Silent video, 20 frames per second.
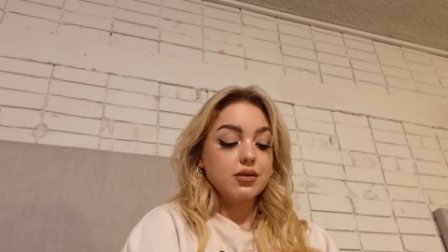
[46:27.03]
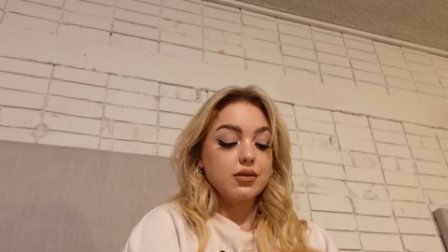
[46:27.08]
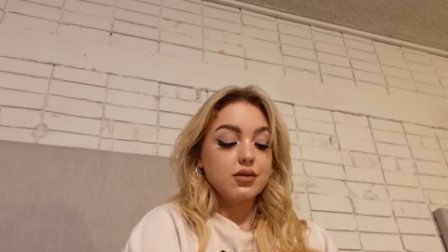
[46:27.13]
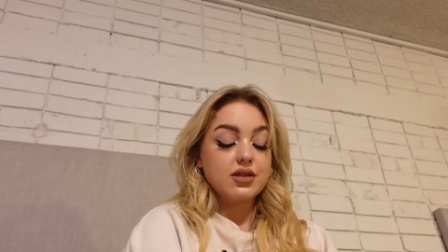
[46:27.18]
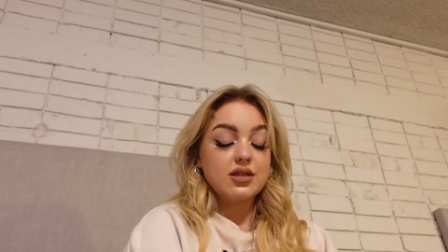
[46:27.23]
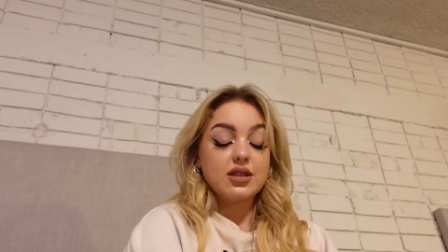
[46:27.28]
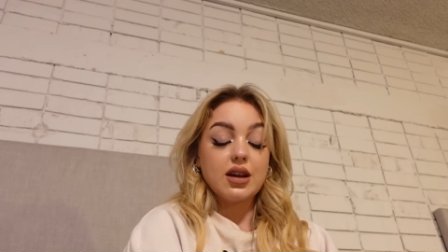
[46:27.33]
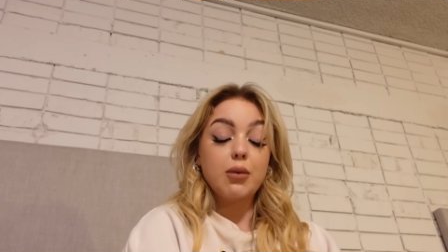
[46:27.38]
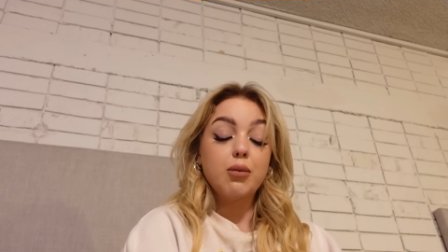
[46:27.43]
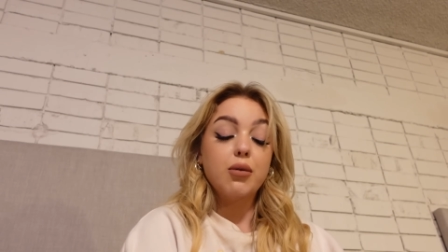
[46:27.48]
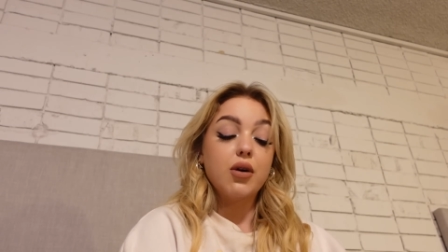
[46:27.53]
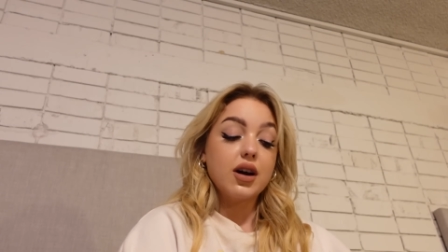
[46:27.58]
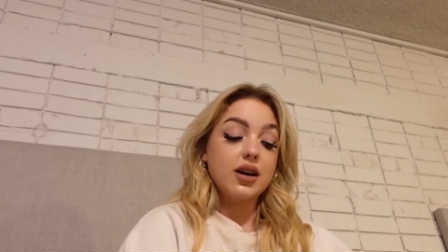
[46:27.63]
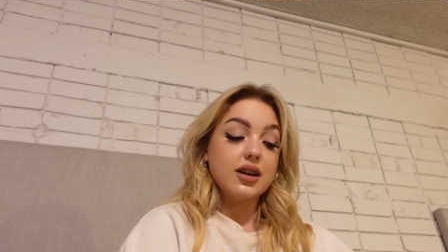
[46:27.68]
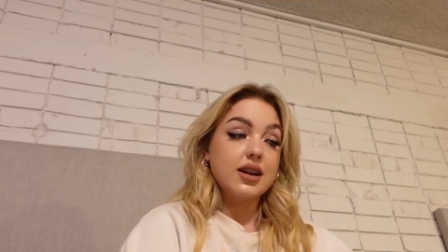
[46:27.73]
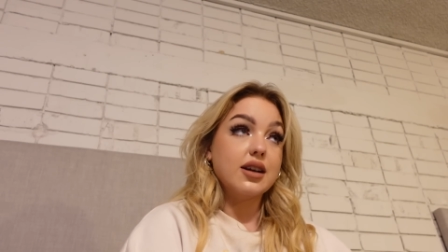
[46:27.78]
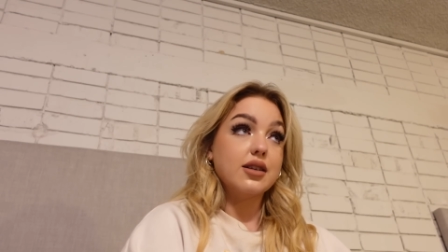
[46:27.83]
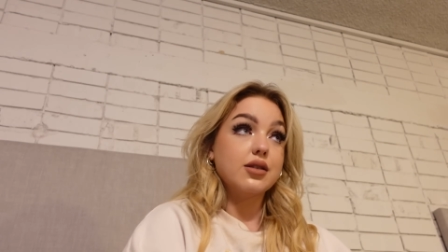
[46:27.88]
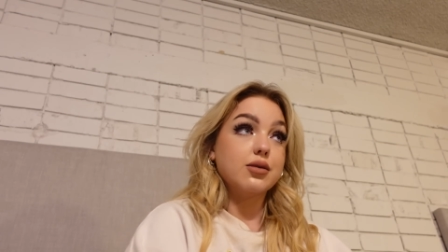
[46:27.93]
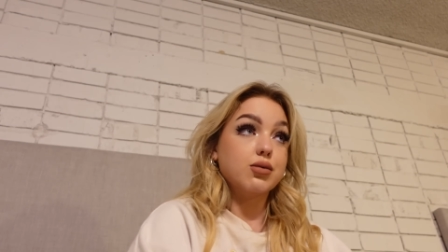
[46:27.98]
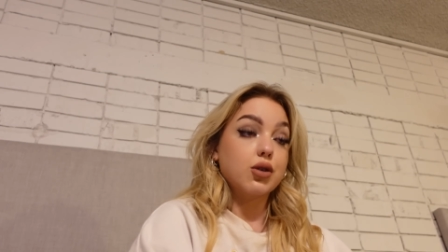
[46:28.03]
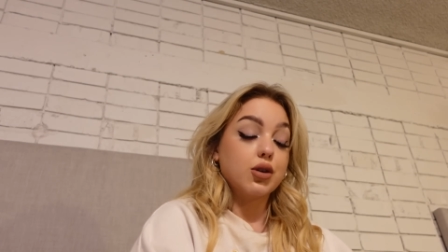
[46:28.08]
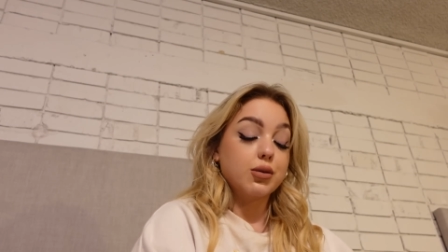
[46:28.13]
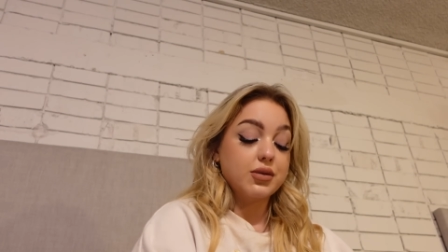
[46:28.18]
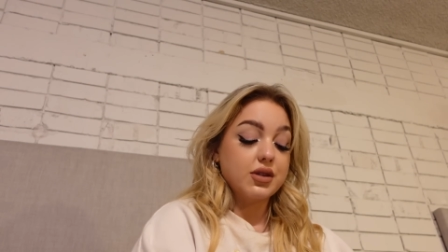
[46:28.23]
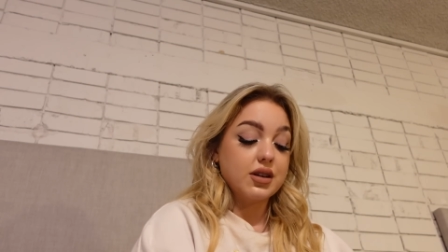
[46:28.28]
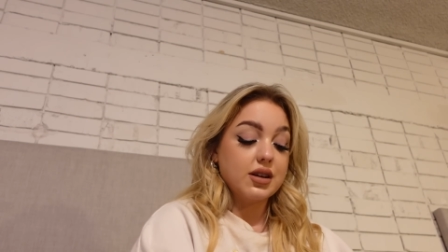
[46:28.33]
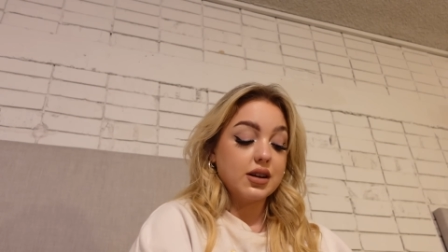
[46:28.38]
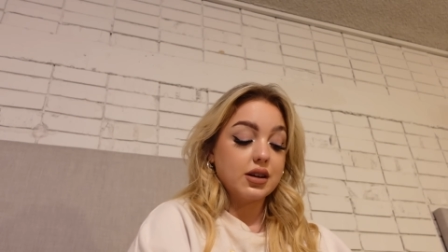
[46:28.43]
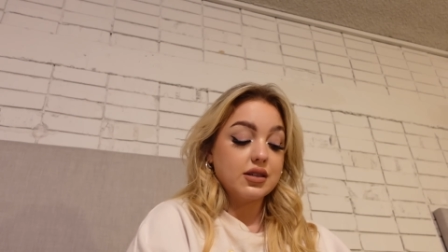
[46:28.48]
someone has
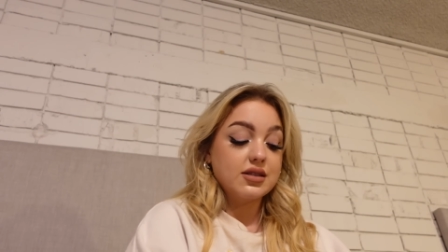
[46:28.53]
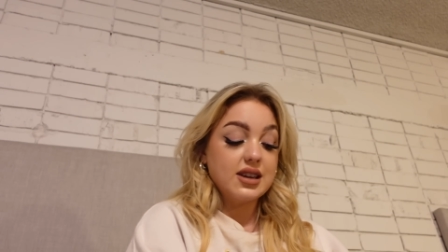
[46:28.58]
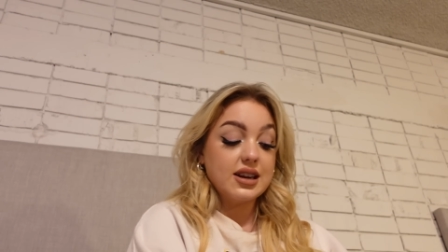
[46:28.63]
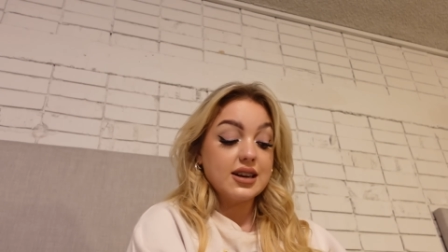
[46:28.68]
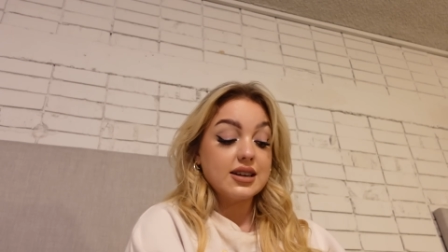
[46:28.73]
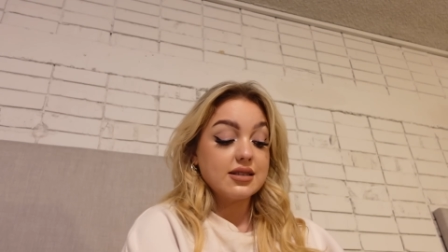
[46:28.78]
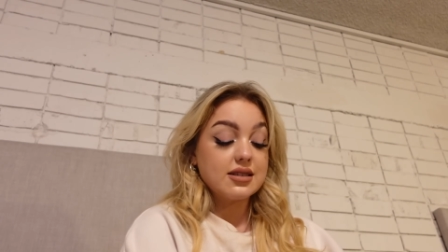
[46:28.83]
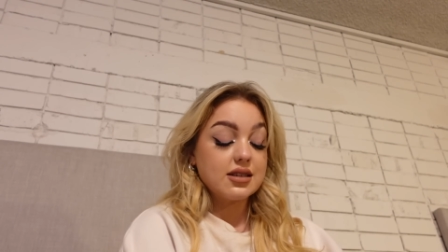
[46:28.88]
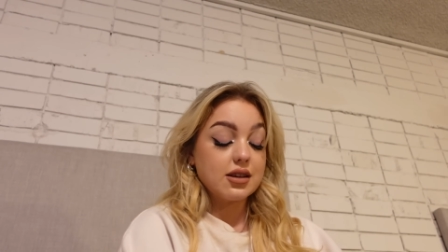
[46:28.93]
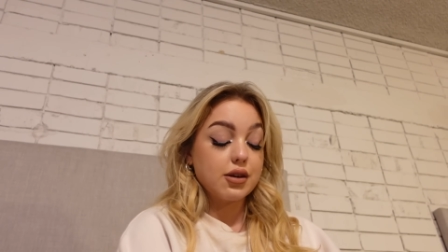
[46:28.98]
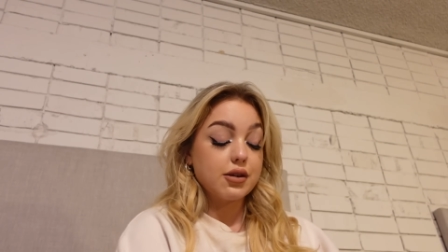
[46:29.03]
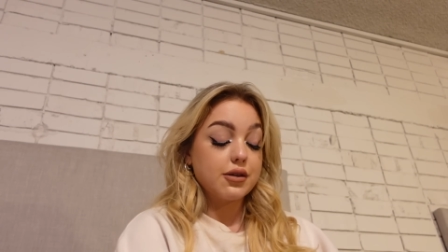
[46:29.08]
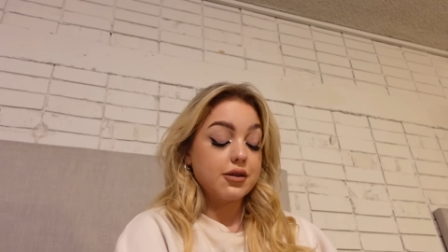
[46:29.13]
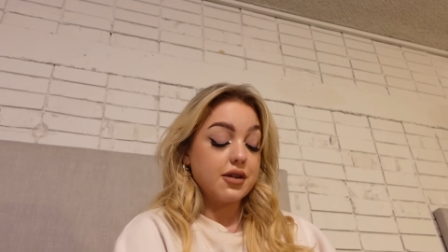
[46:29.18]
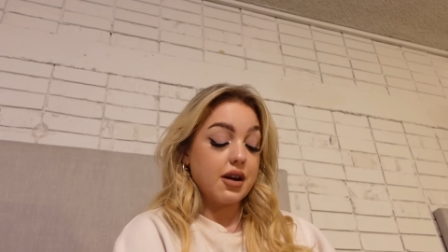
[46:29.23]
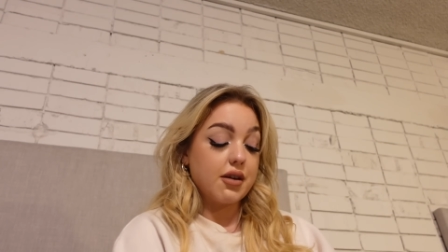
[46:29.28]
robbed a dancer of